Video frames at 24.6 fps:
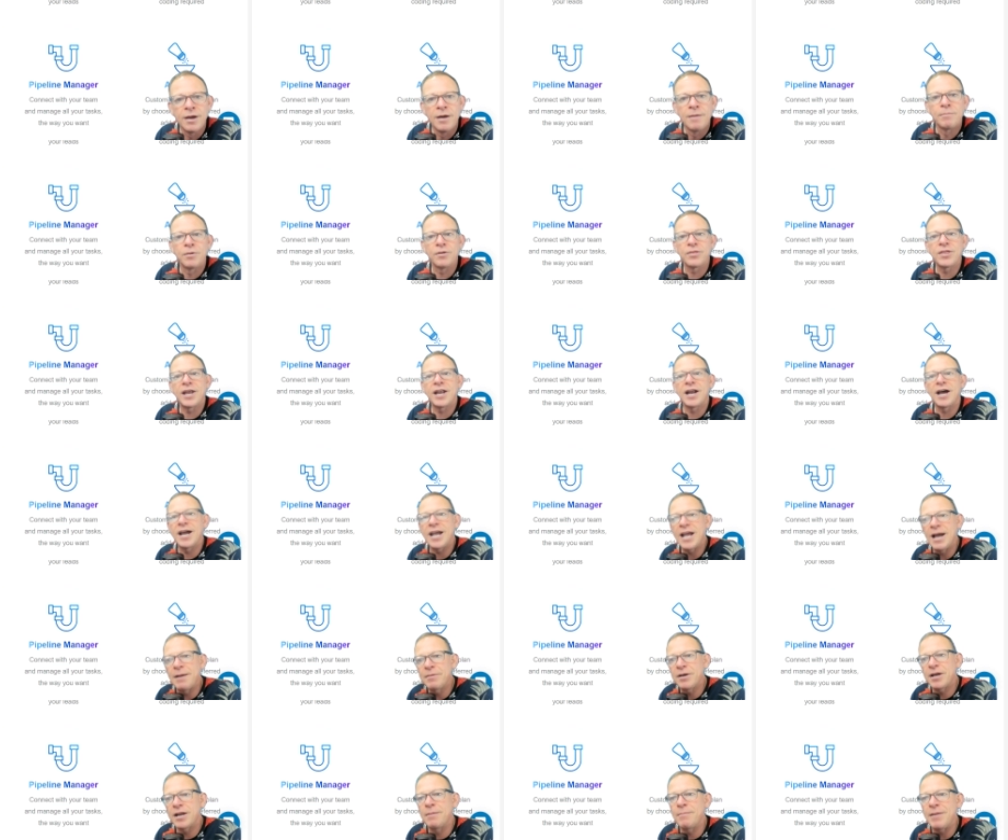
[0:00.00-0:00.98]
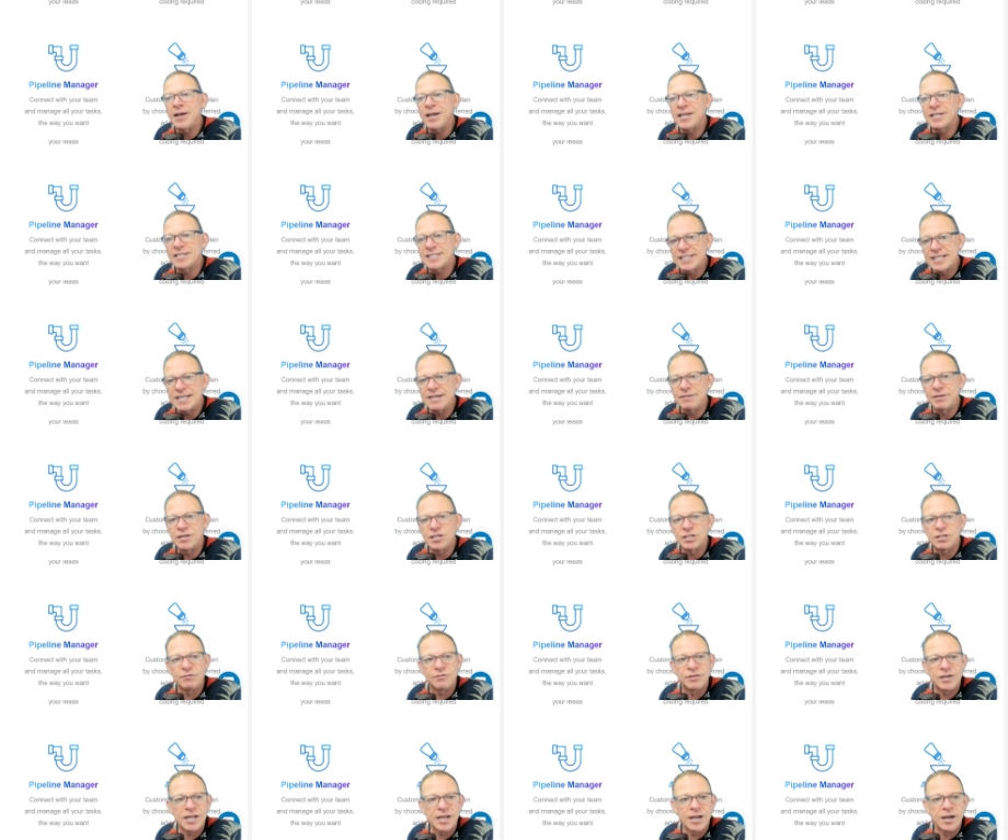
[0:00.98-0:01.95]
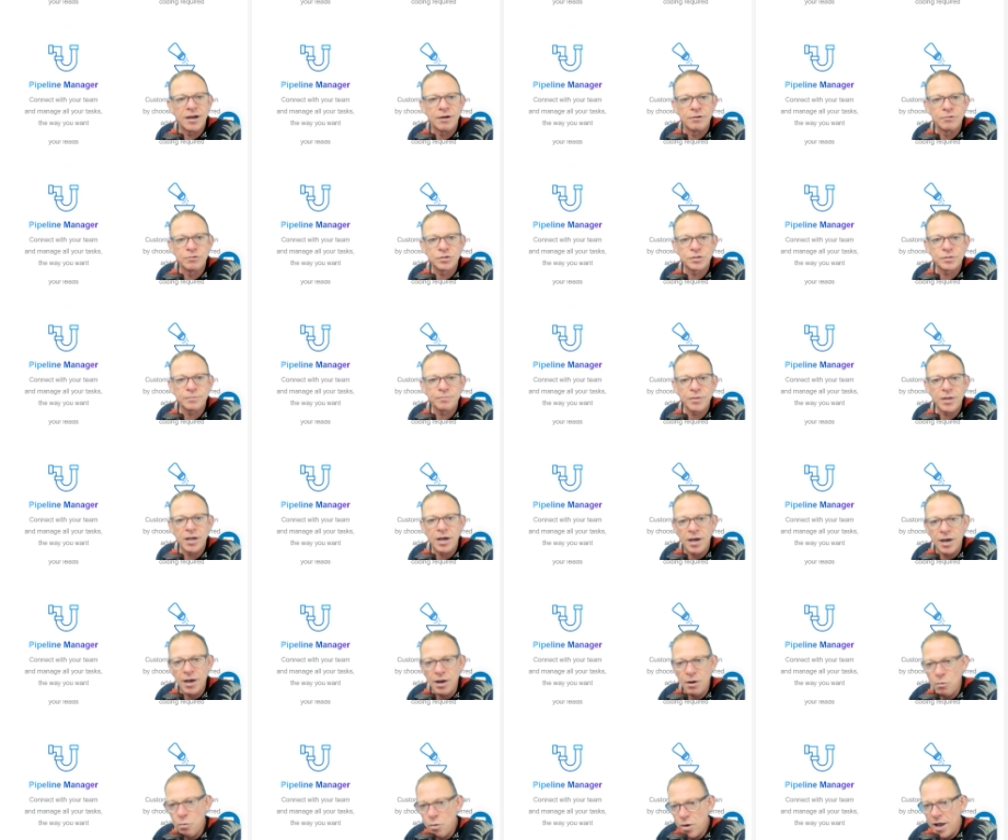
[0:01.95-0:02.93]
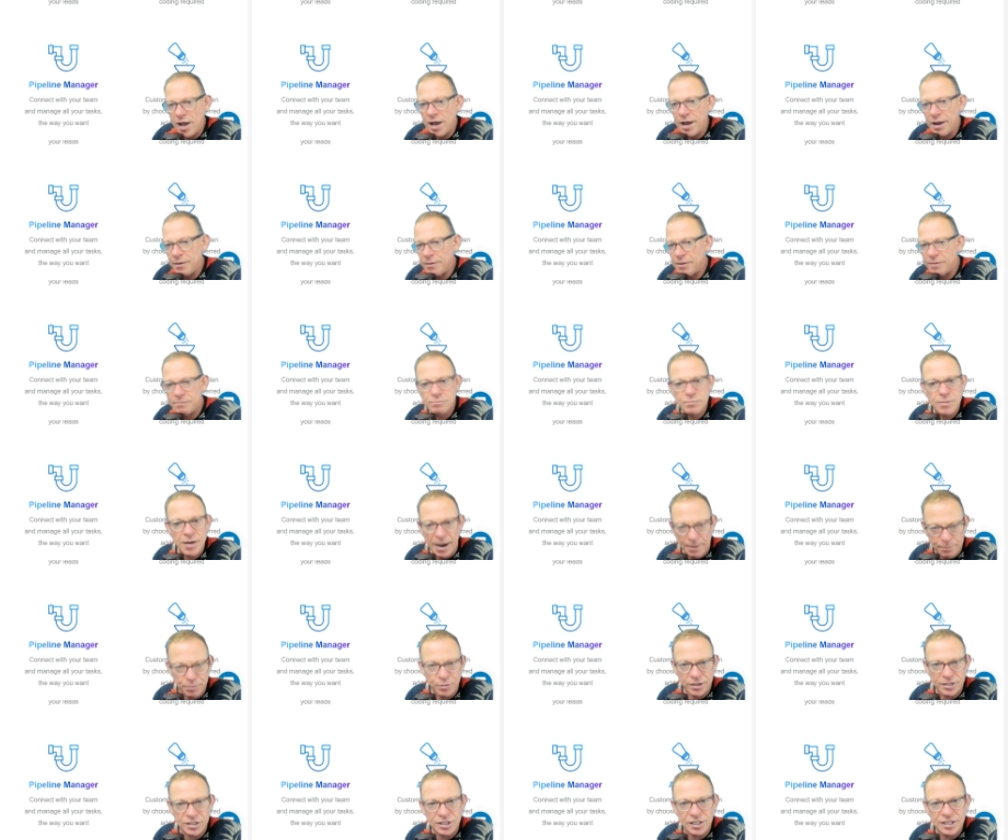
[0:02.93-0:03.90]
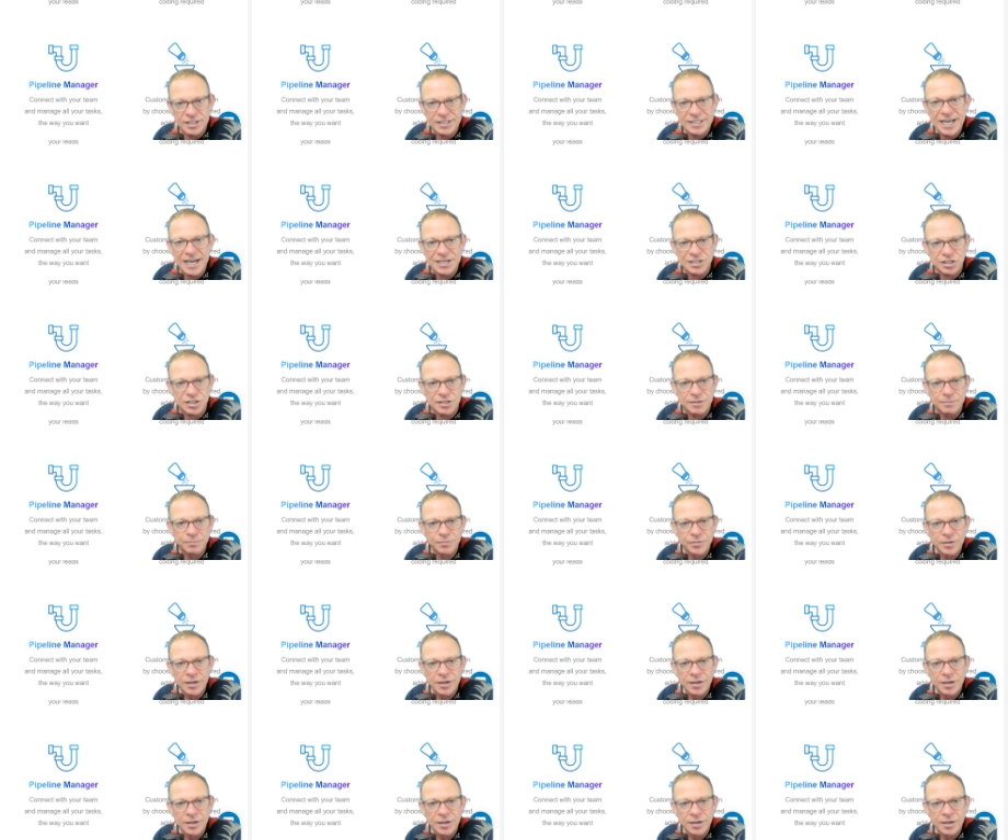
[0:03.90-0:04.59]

But then I am going to make a series of videos uh, where I put it to the test.